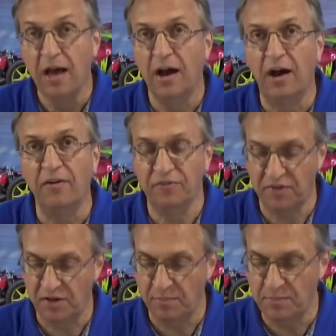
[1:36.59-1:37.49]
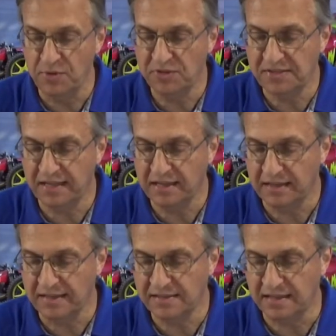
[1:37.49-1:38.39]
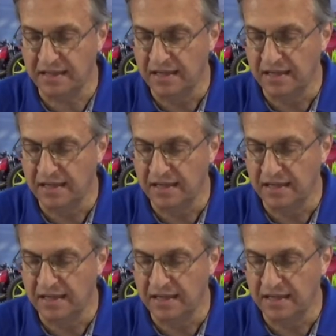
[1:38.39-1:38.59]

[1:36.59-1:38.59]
of music listening.